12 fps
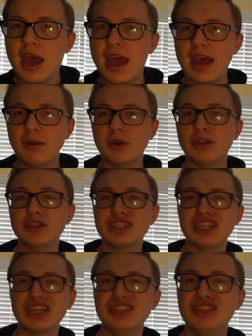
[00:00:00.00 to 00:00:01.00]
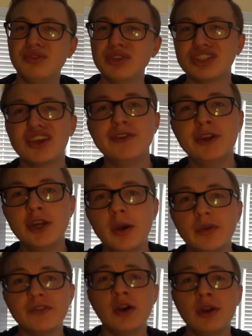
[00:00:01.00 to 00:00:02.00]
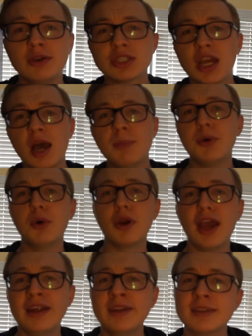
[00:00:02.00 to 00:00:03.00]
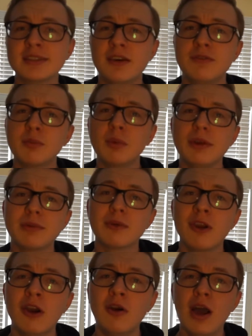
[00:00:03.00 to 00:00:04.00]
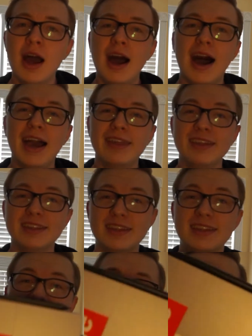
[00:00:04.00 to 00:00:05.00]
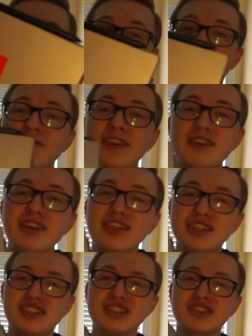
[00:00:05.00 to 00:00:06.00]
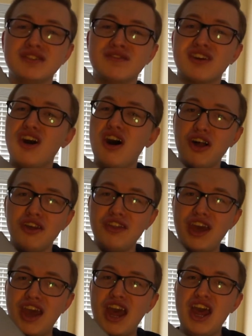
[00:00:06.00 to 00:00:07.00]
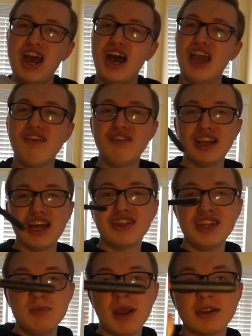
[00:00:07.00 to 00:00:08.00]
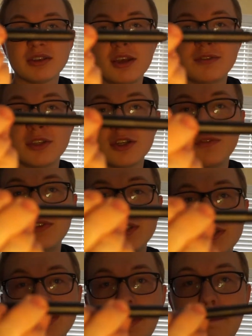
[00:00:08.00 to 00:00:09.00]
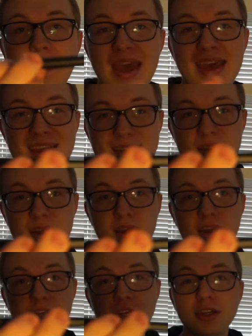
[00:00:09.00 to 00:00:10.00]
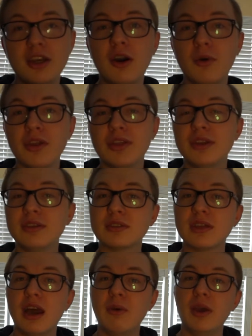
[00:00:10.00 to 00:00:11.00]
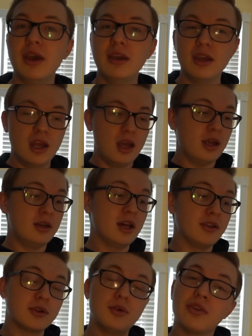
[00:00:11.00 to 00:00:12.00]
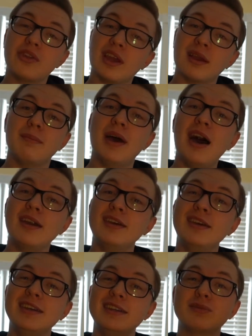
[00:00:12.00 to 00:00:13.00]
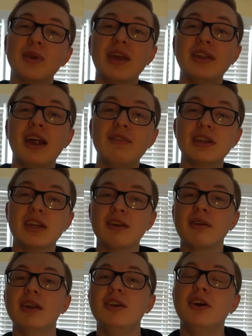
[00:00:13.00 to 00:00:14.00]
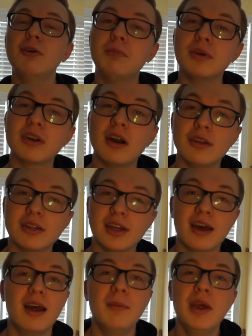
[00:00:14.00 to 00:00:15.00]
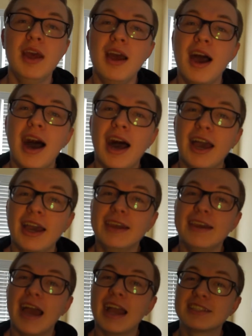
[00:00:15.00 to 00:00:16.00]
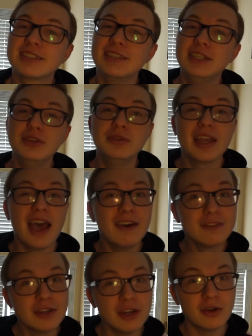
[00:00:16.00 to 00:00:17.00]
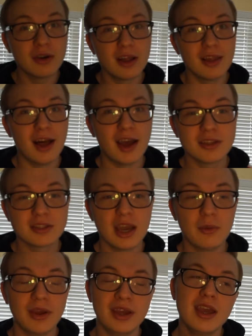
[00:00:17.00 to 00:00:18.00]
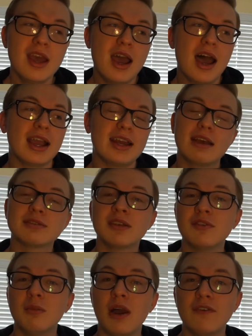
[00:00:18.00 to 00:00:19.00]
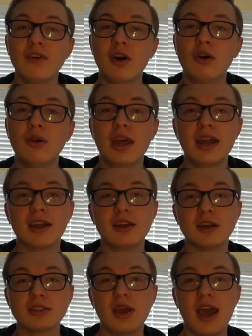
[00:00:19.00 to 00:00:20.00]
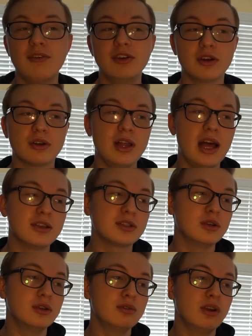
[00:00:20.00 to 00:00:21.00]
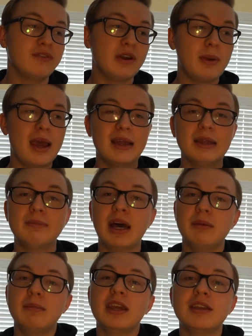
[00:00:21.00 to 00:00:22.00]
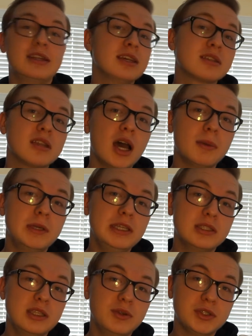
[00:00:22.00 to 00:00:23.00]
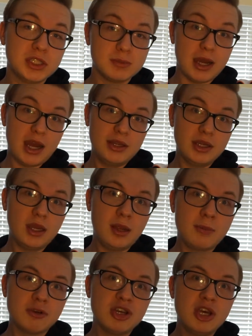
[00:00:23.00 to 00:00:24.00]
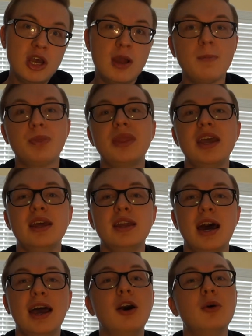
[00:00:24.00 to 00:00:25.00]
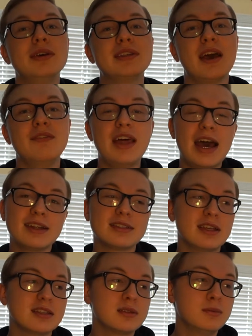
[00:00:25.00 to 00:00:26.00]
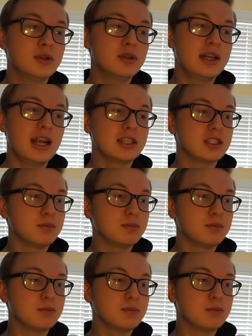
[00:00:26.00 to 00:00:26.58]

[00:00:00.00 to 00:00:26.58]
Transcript: And whether it's like doing stuff in Adobe Photoshop or editing stuff in Premiere Pro, I think that this is a very good system for all of that. I even got the Microsoft Surface Pen to go with it, so that way another cool thing about it is rather than having to carry around a notebook all the time, I actually use Evernote a lot. So that way I can have stuff on my phone and I can also have it on cloud. So if I'm at my main desktop PC, which is behind the camera, then I always have that accessible and I can